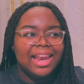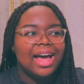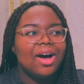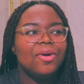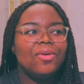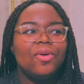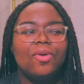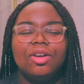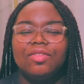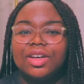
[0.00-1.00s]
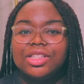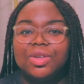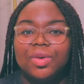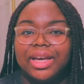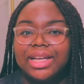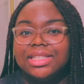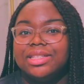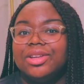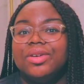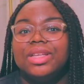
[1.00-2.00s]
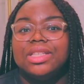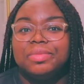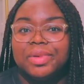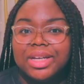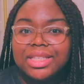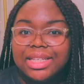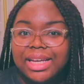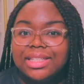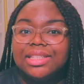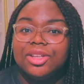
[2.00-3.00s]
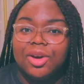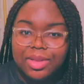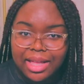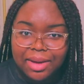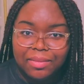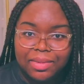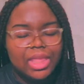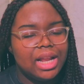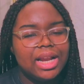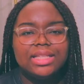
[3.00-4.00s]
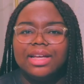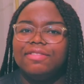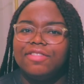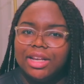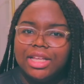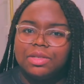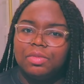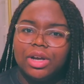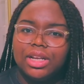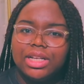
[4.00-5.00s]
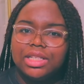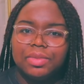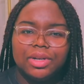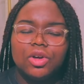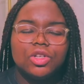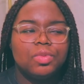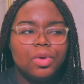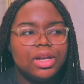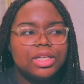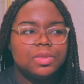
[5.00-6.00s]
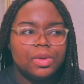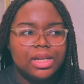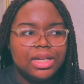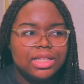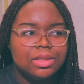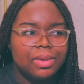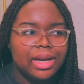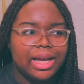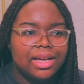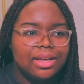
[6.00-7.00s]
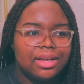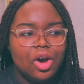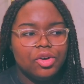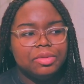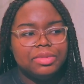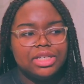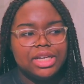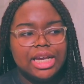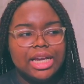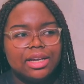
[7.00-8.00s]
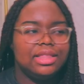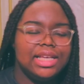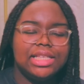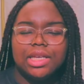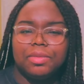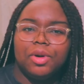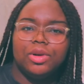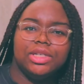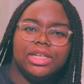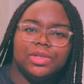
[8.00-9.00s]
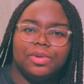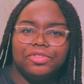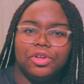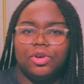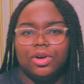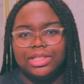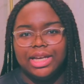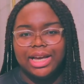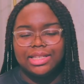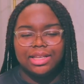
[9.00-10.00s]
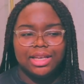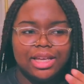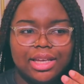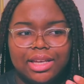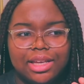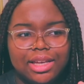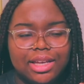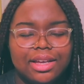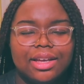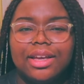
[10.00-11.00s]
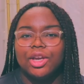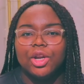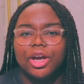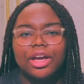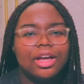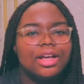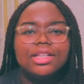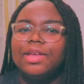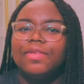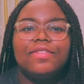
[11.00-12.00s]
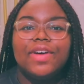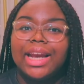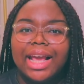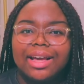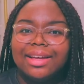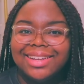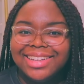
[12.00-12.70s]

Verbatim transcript: Allow all of us who are getting to know these books to get to know them. Unless they're funny spoilers, but not spoiler spoilers, but like, OMG, these emojis with no context, hee hee hee. You know, something funny.